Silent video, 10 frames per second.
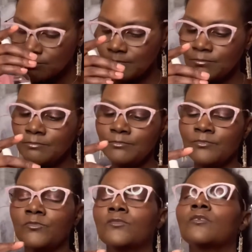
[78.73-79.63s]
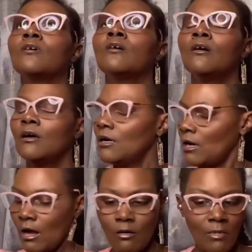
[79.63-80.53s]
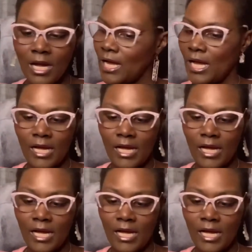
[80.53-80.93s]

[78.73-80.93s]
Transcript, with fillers: Mmm. Oh my gosh.